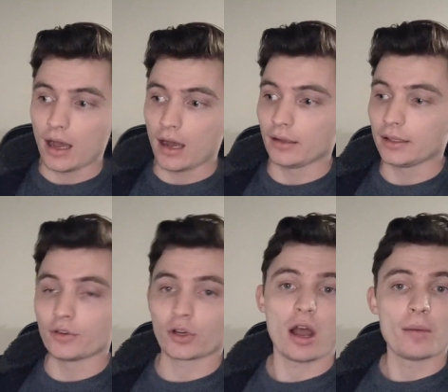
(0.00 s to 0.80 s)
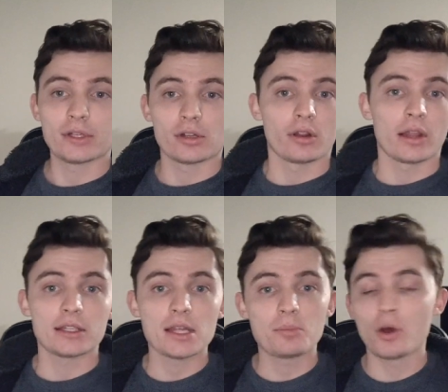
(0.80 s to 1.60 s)
uh, leave your comment on the
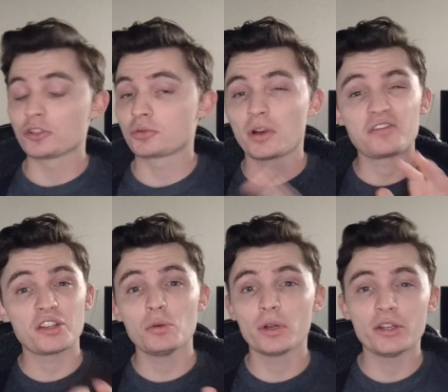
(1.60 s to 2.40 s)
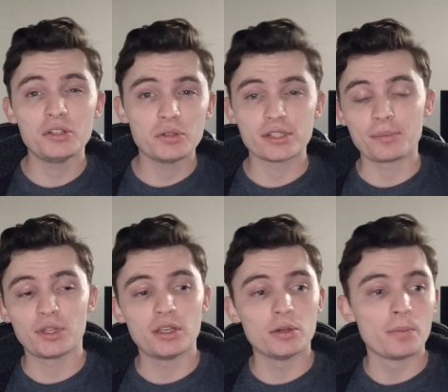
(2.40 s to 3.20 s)
LinkedIn post, wherever you want to do, it's up
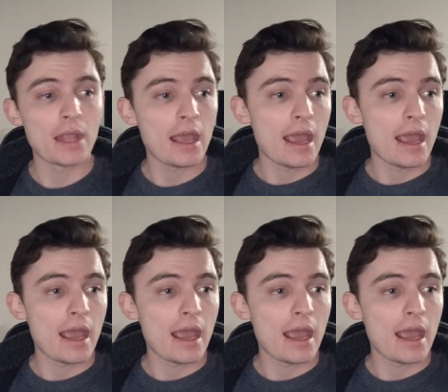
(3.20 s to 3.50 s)
to you.